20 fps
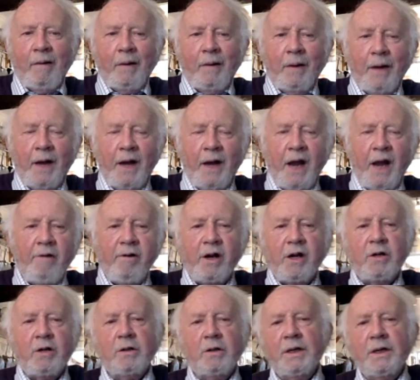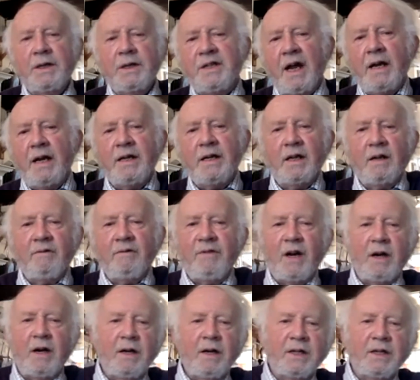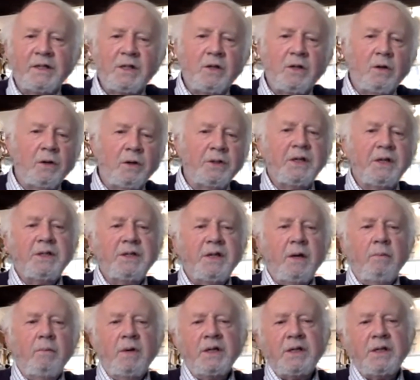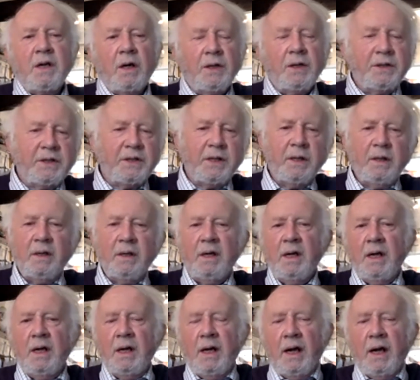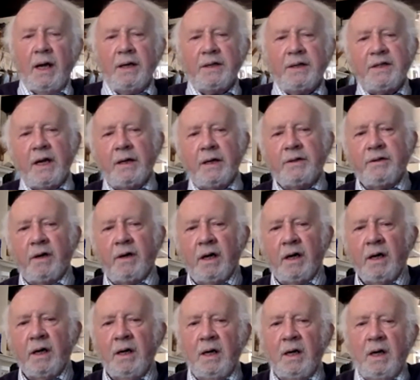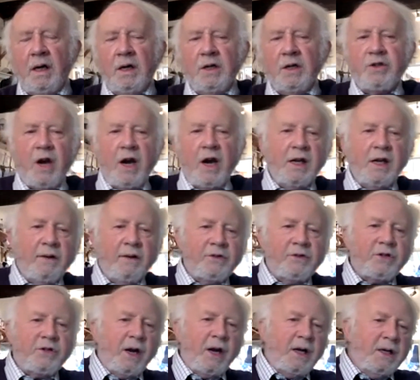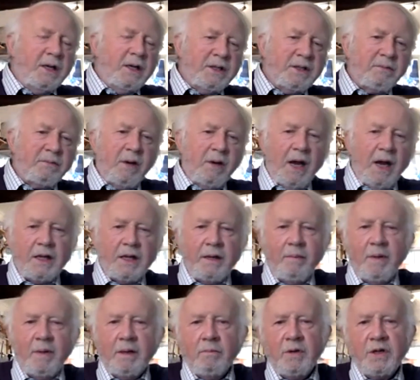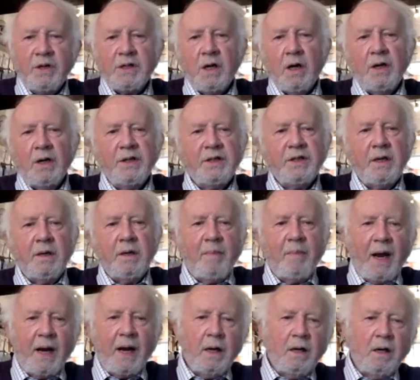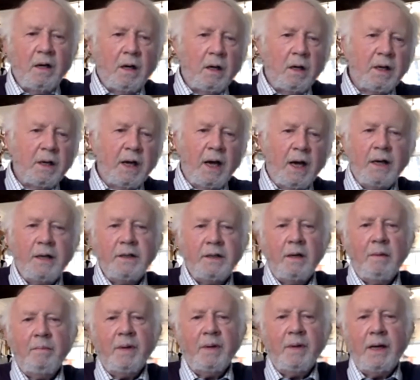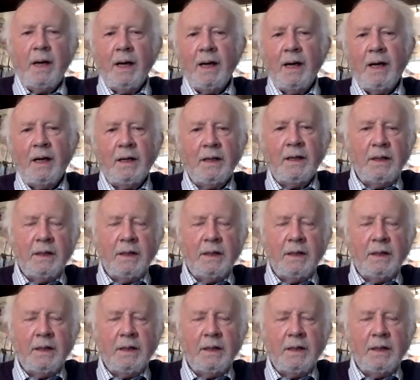And I recall attending various courses in Wisconsin, etc., training of trainers. We had them in Wisconsin, Bangkok, and in Manila.